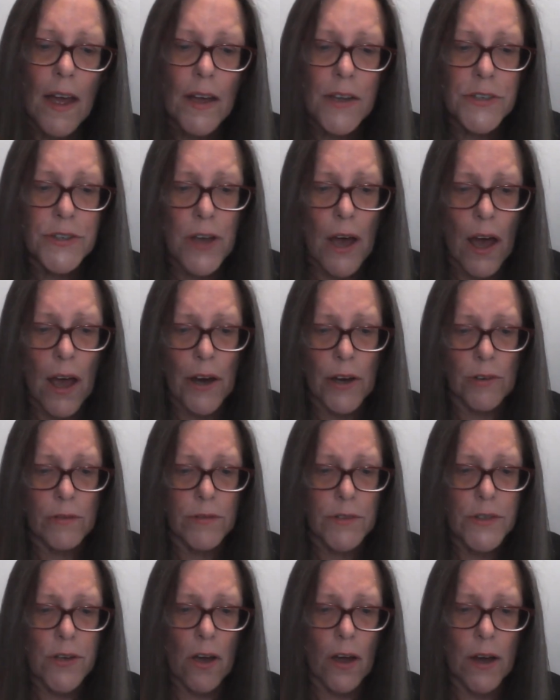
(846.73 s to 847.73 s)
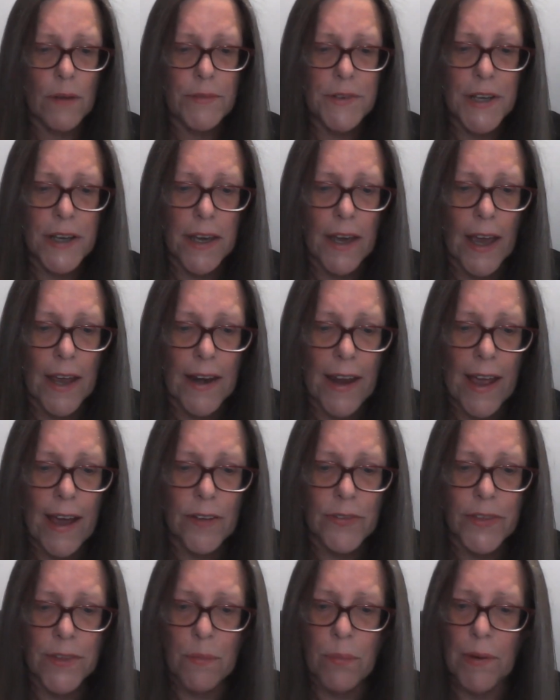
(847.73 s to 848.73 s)
So, time to get
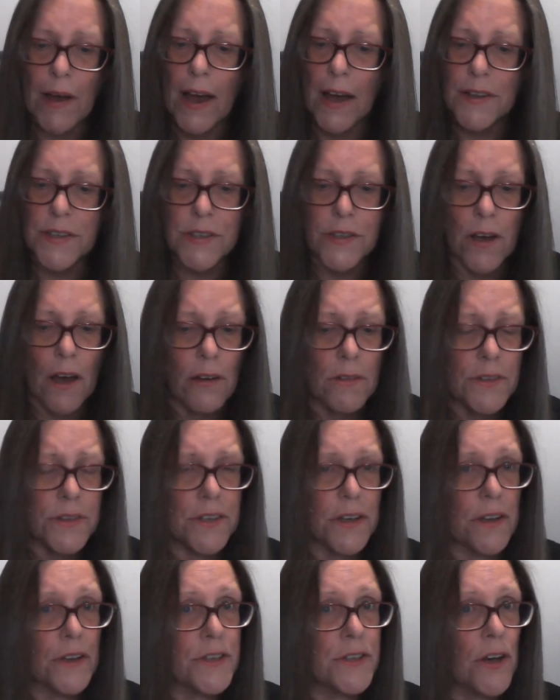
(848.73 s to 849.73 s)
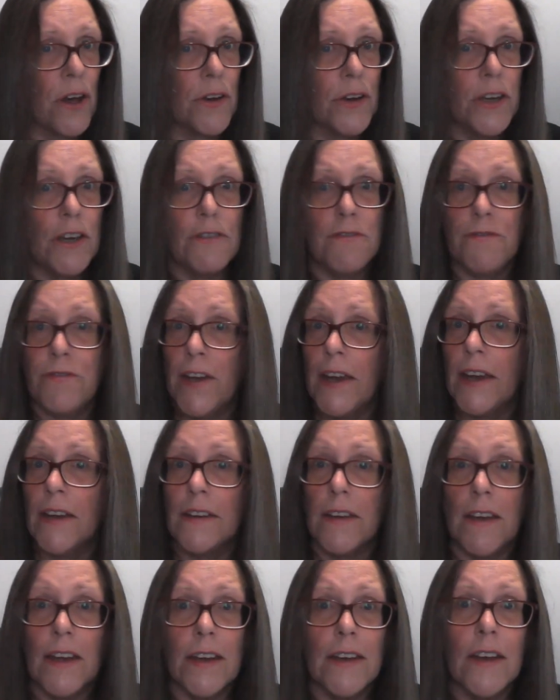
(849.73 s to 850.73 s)
out the bath salts and soak your
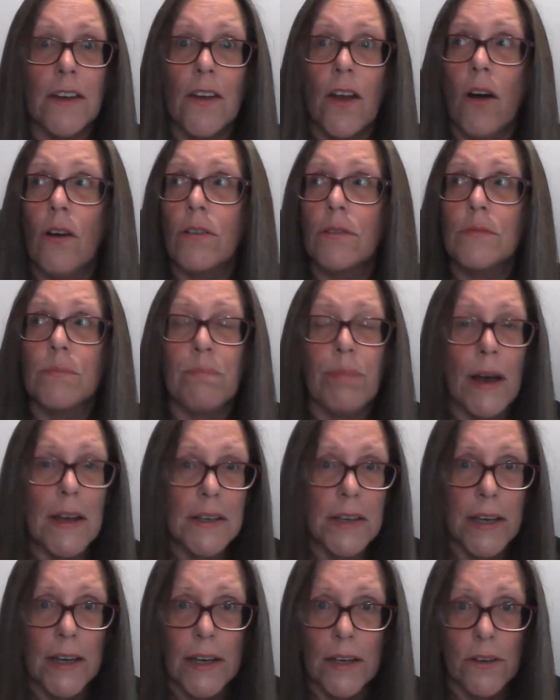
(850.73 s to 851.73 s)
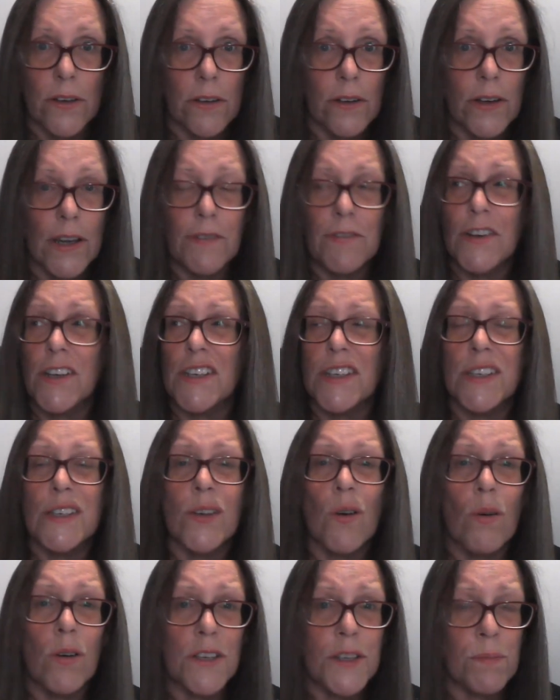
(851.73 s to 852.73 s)
feet in an old bucket, even a
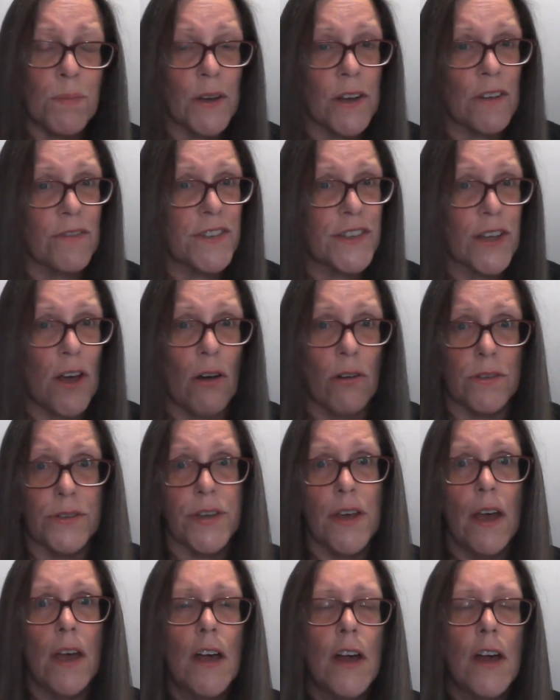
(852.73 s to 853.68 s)
saucepan of salt.